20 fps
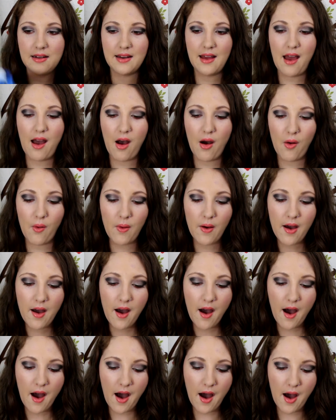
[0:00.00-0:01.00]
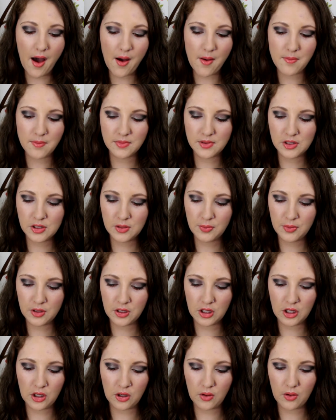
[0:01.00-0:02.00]
now. Um, super
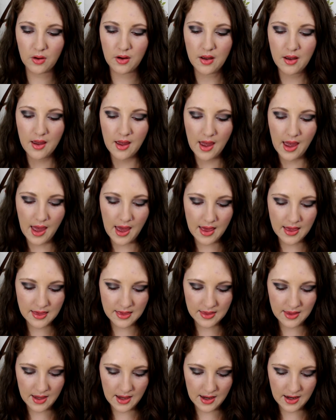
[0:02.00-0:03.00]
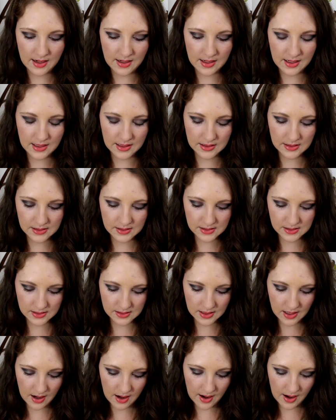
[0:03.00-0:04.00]
cute. And then
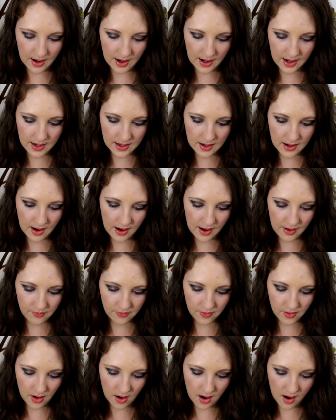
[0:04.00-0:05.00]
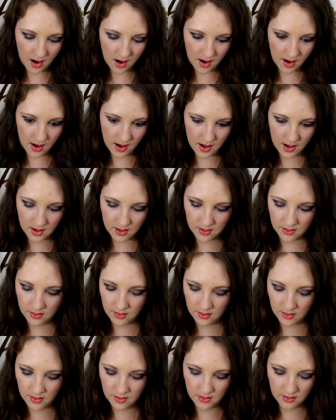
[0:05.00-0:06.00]
inside I've got
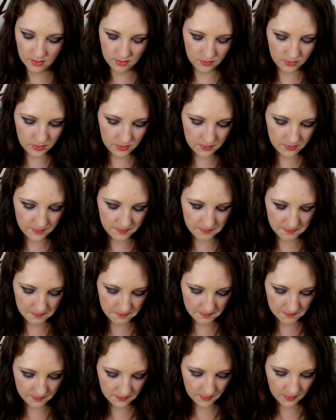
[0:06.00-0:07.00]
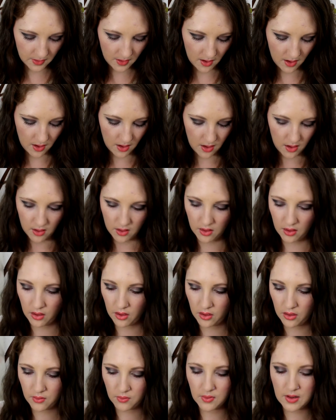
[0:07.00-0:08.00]
whoop,
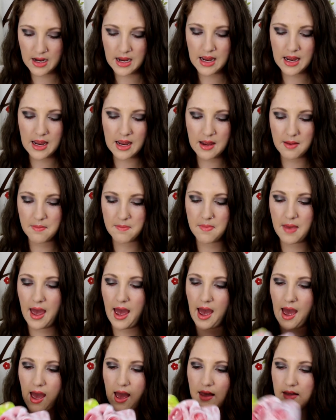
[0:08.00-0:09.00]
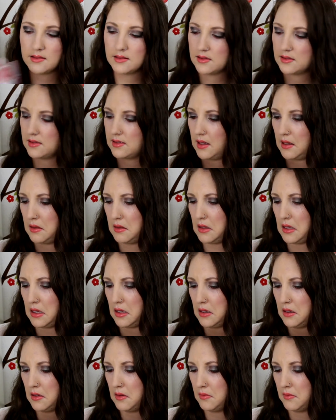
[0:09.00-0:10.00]
three masks, I
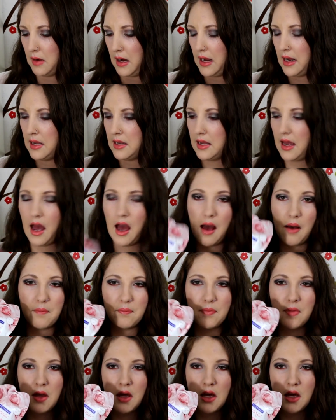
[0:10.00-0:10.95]
think, right? Yeah.